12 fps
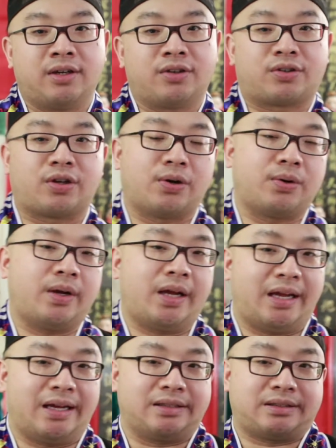So
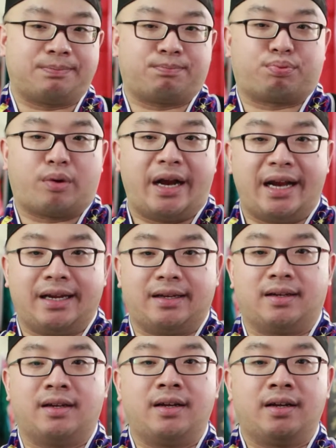his brain